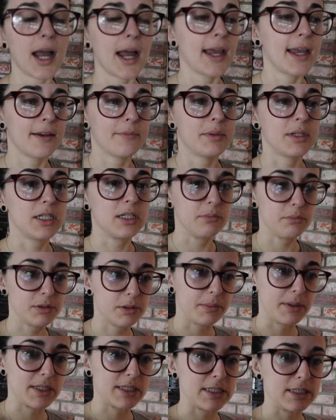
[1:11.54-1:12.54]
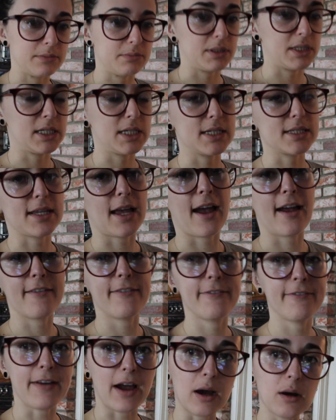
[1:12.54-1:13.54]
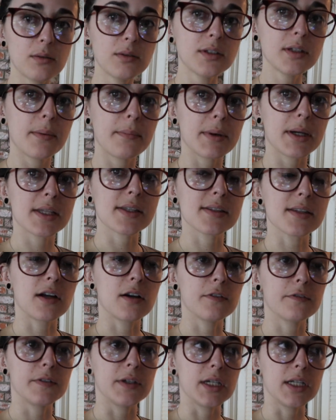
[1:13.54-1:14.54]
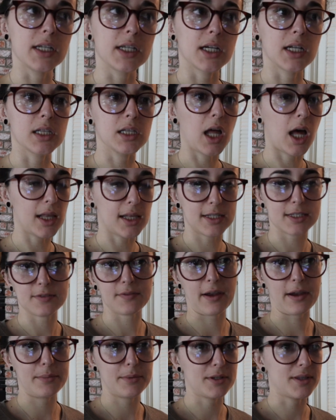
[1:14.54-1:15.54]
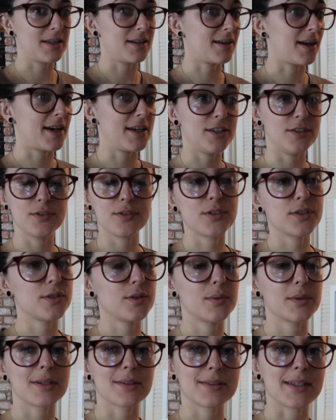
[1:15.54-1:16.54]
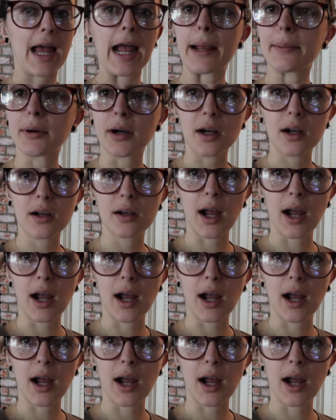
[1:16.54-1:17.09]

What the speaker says: I have been implementing, because I found myself eating a lot less fiber than I used to when I was higher